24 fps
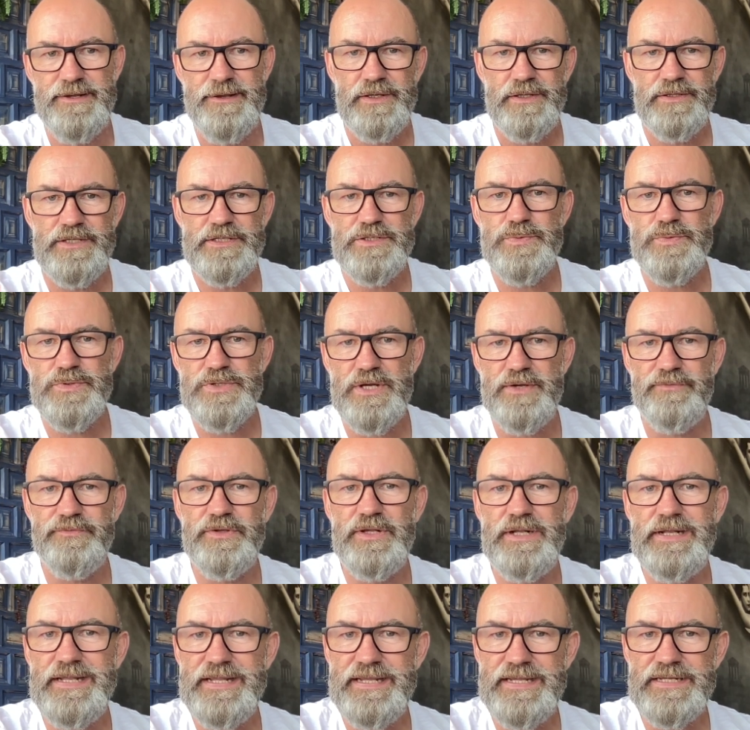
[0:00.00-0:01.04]
This was after
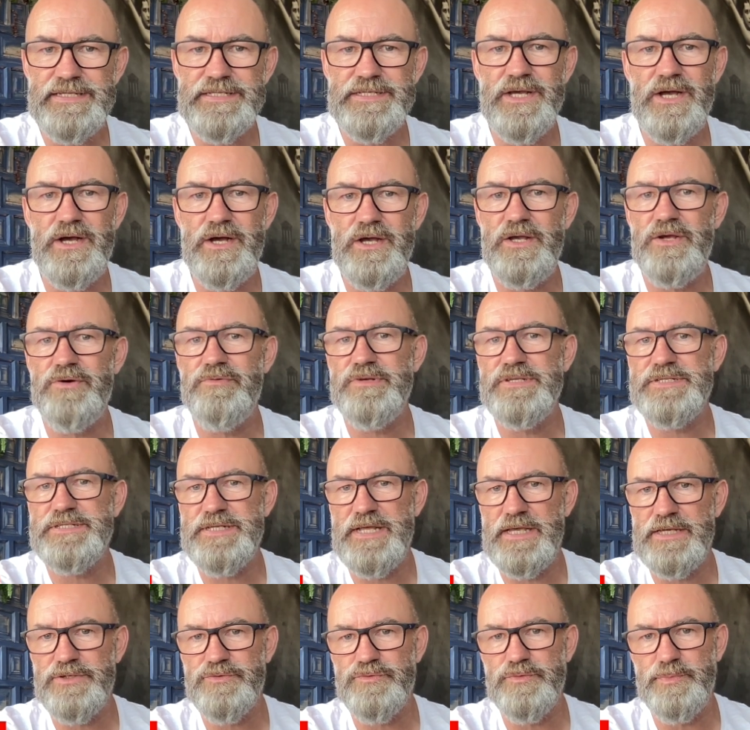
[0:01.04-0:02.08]
leaked IRS
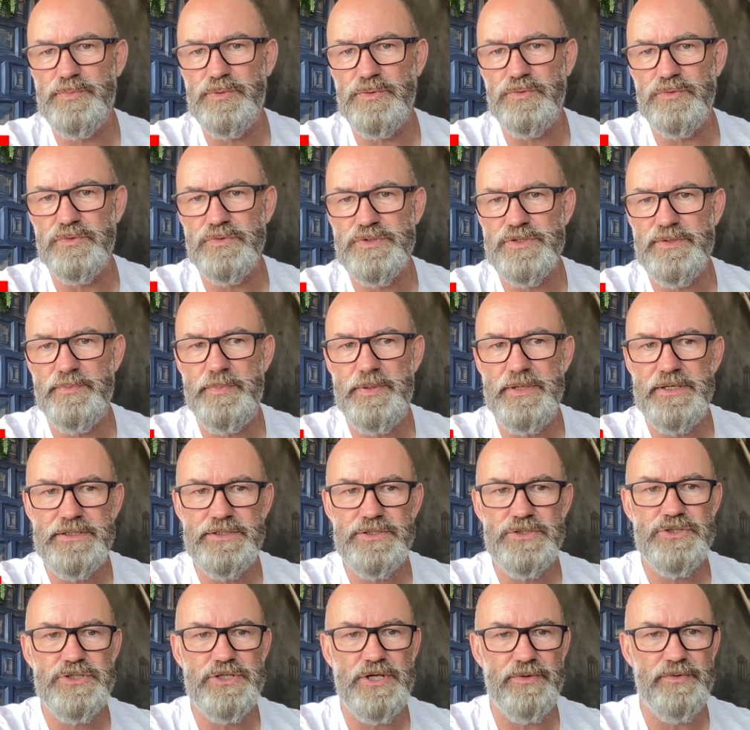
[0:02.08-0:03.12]
tax reports appeared to
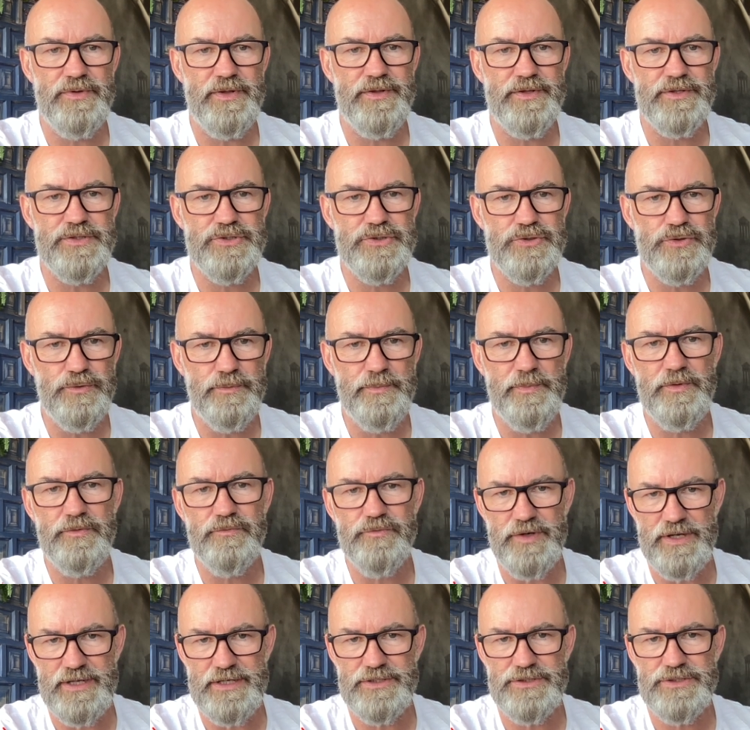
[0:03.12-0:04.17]
show that the super
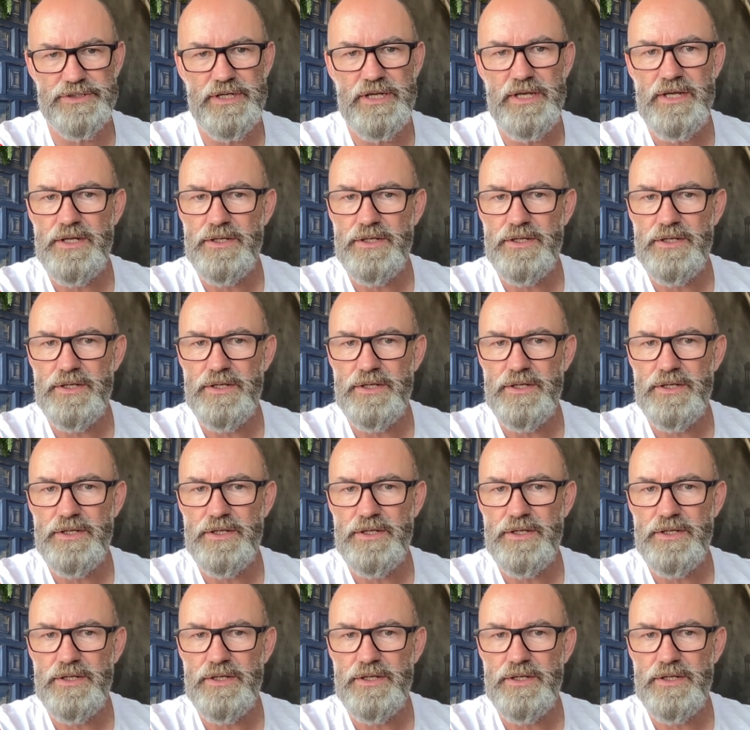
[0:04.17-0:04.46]
rich